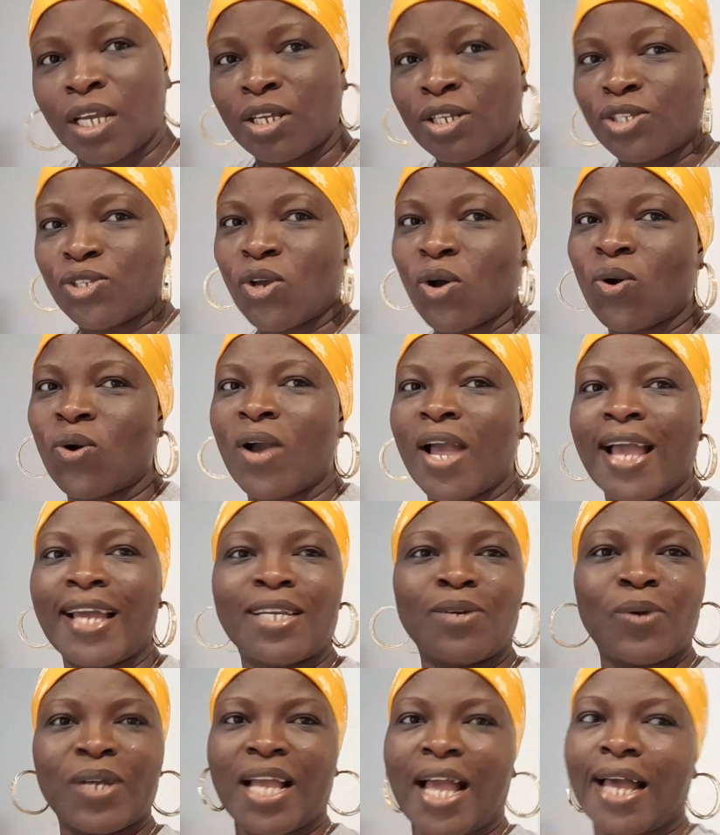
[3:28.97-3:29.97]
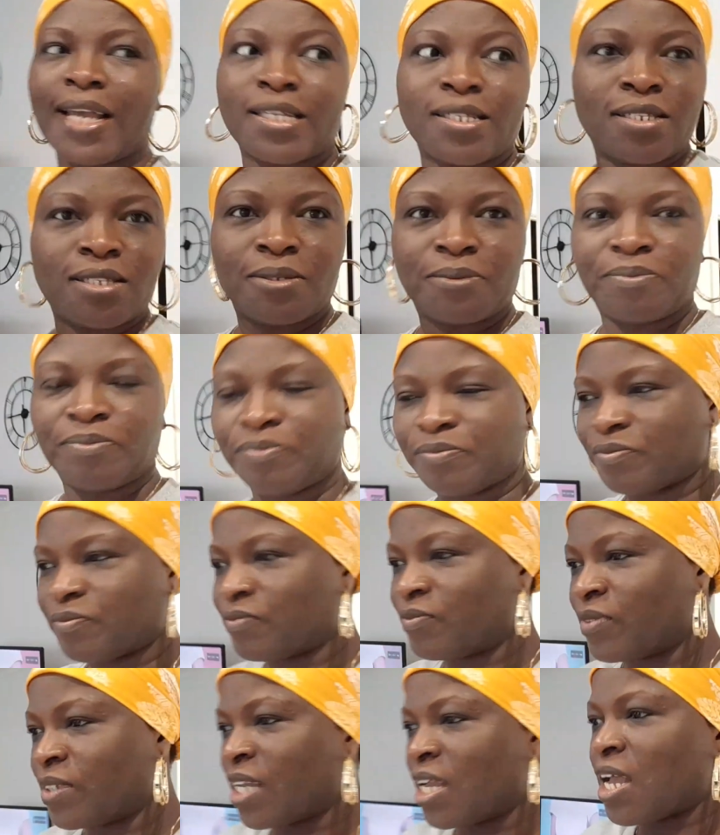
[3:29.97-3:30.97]
So, anyway, guys.
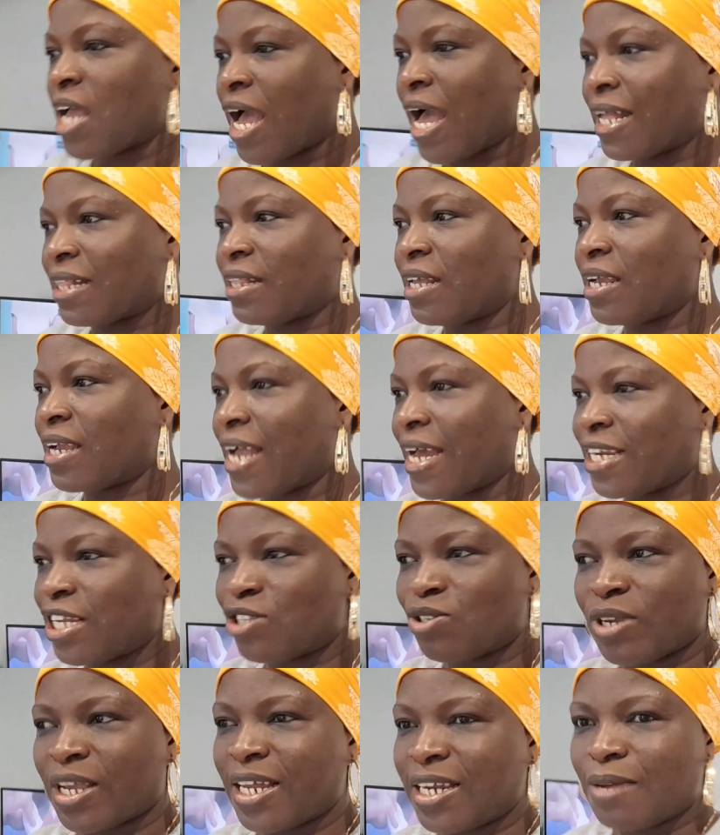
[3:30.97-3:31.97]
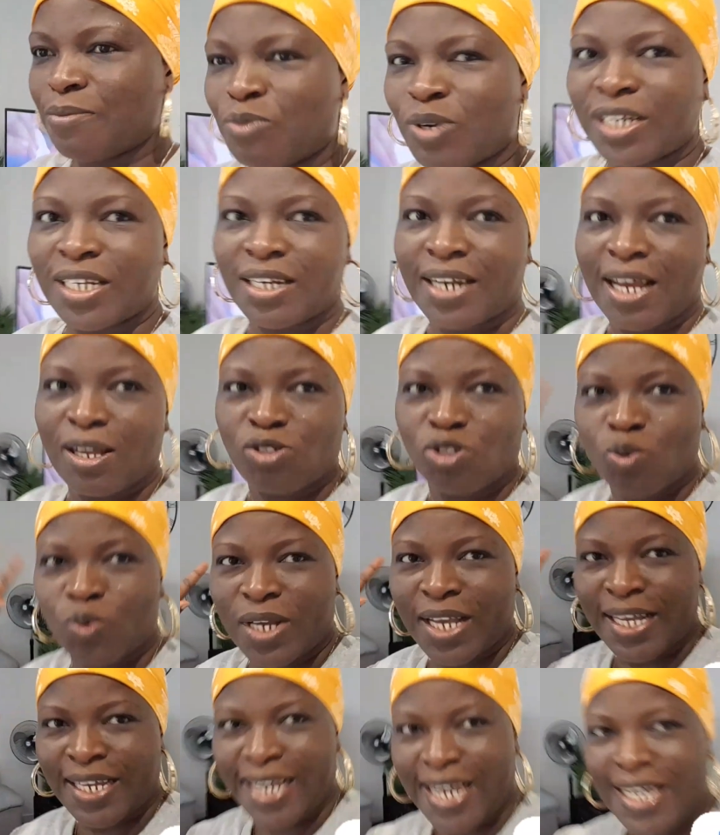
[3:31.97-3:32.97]
I think I need to get them ready now so
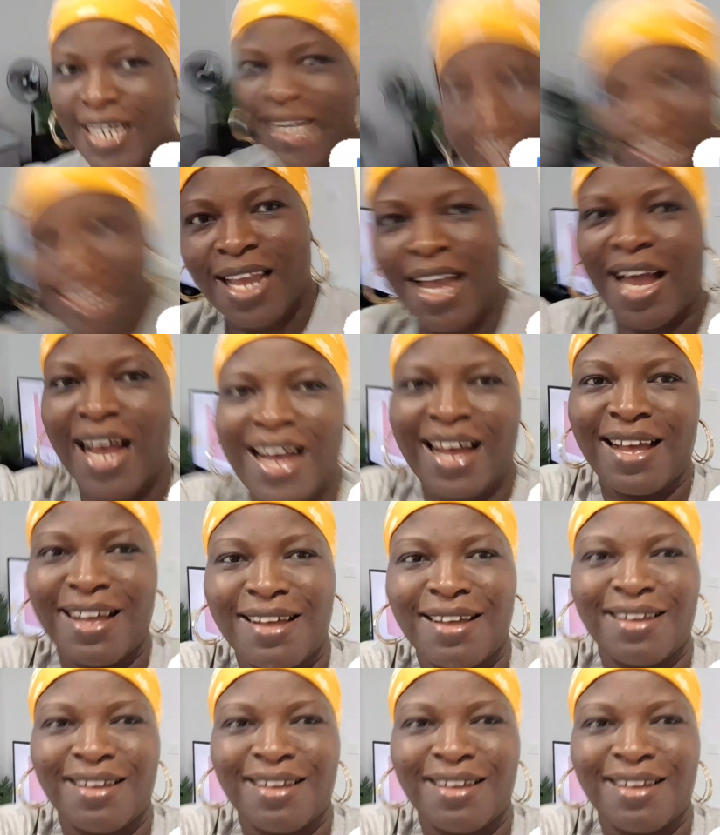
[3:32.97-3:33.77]
we can get in the car.